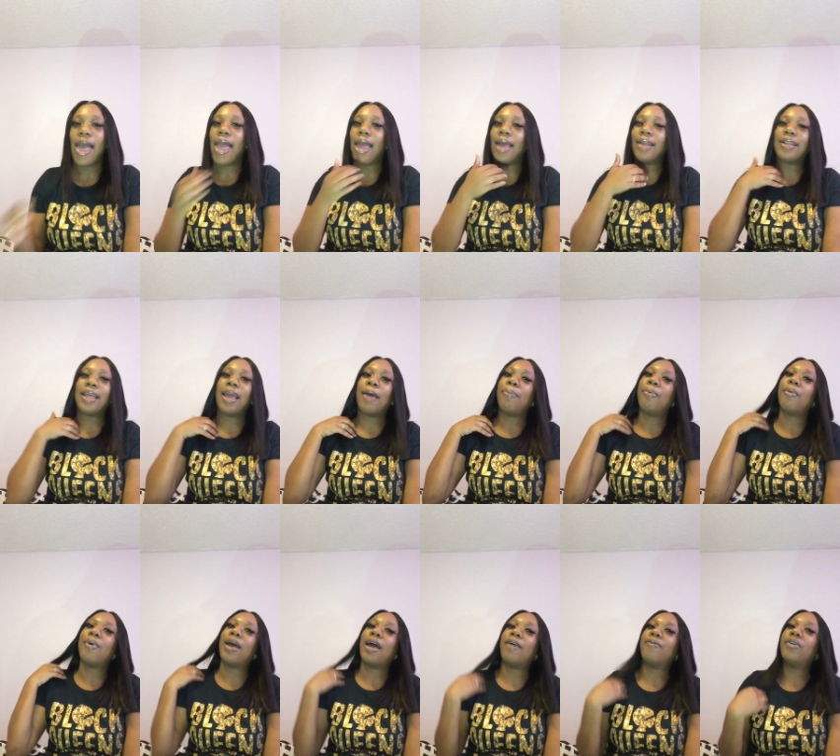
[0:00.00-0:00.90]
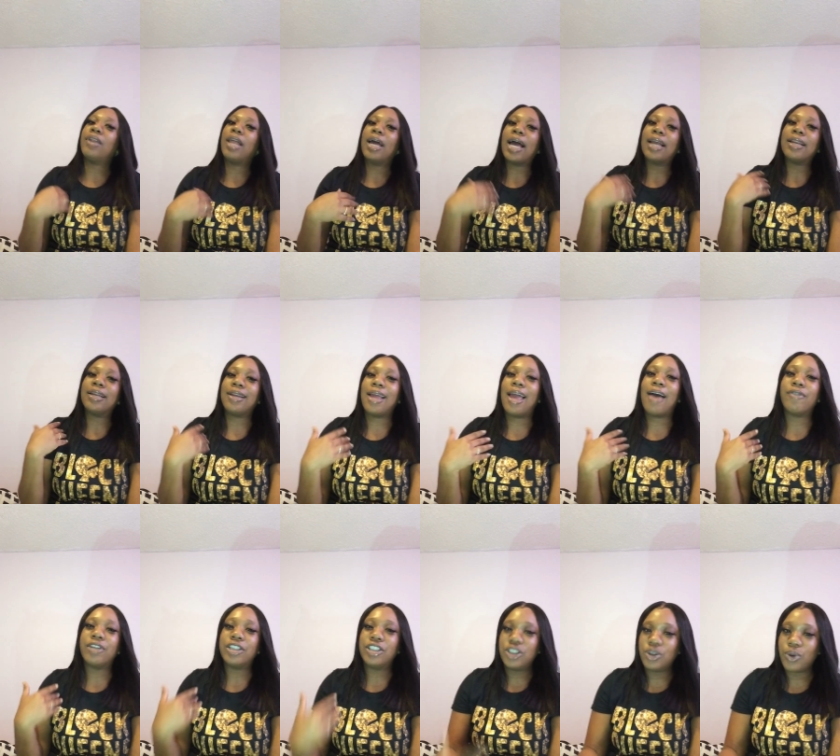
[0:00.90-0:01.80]
At that point, I felt like I didn't have
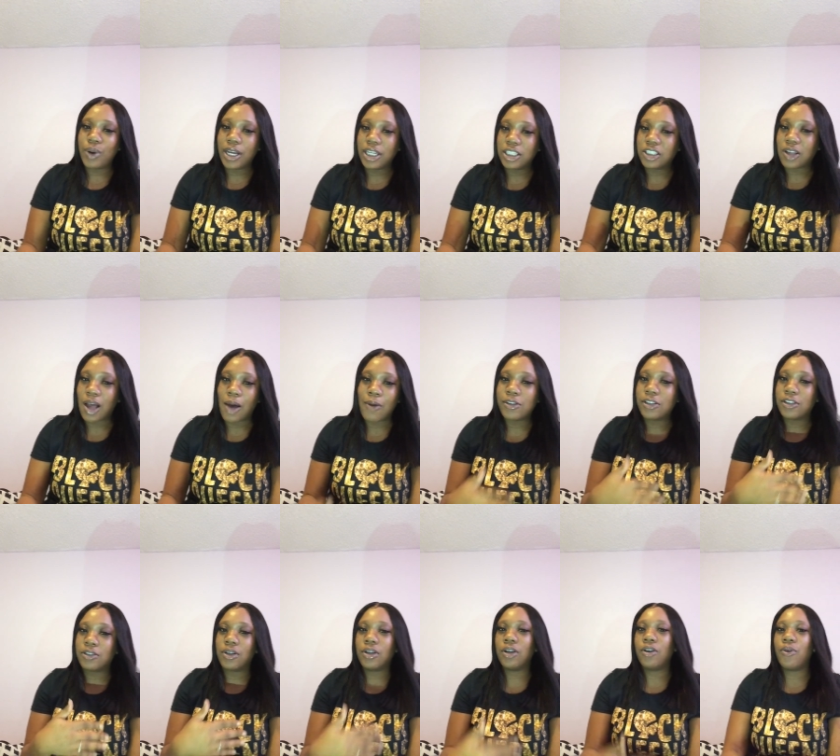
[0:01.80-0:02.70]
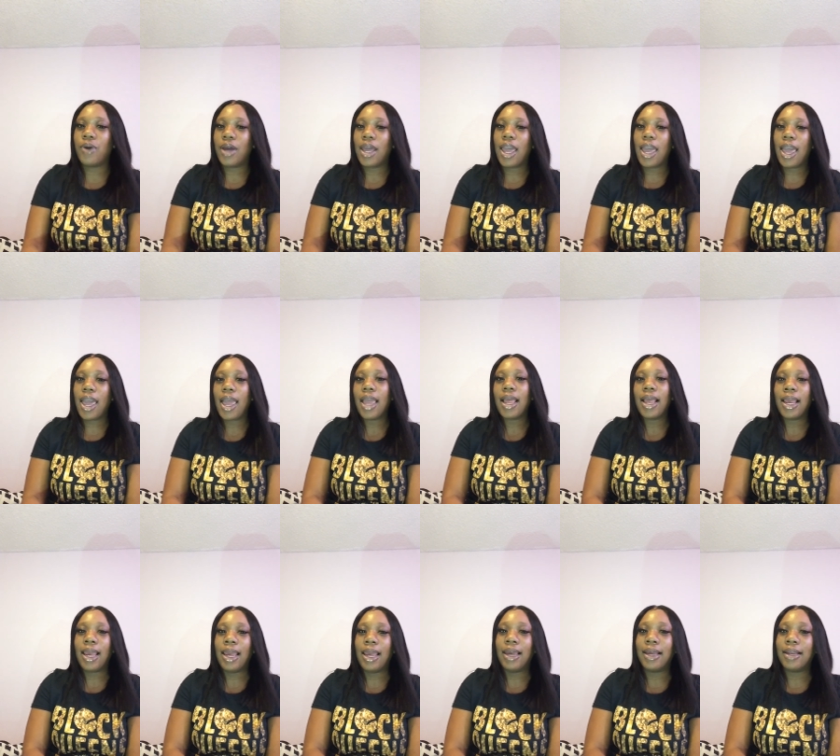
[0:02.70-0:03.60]
a choice, so I was just going to go ahead
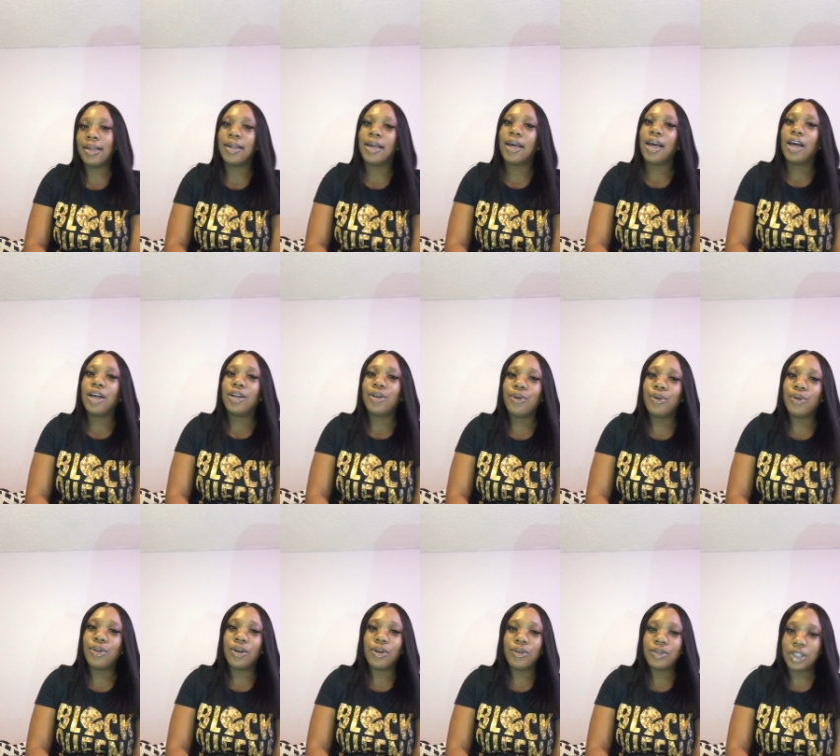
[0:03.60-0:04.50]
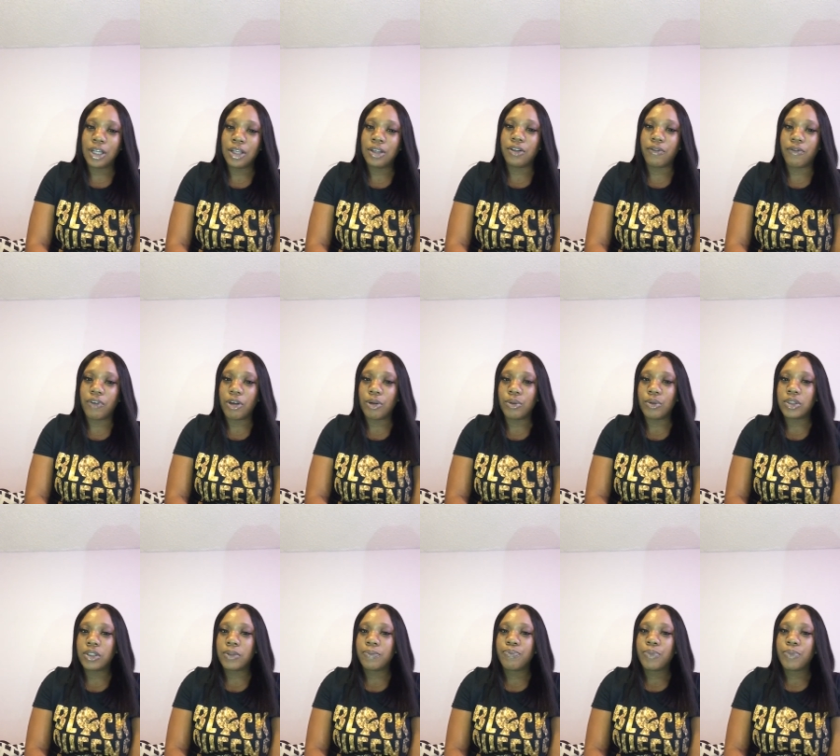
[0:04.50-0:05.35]
and do those interviews.